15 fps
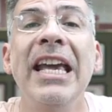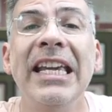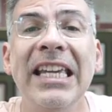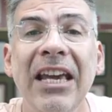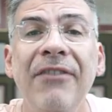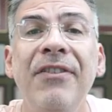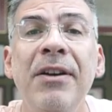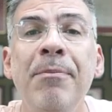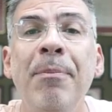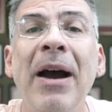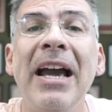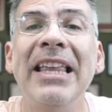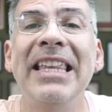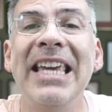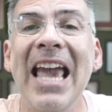given
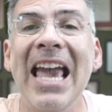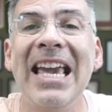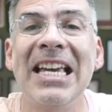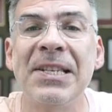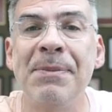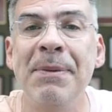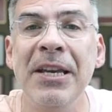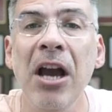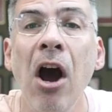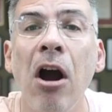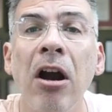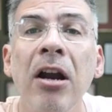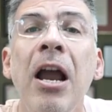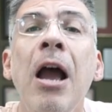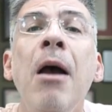by the A S B
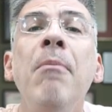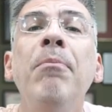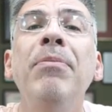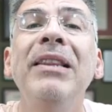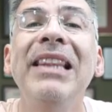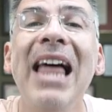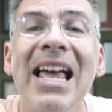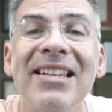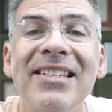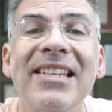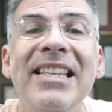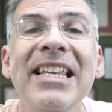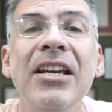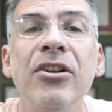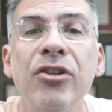R plus
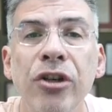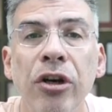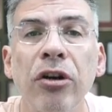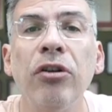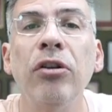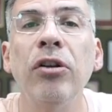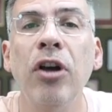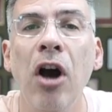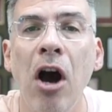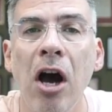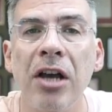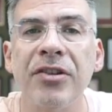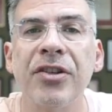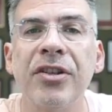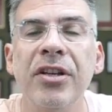the internal
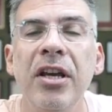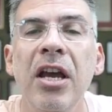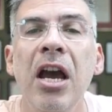cost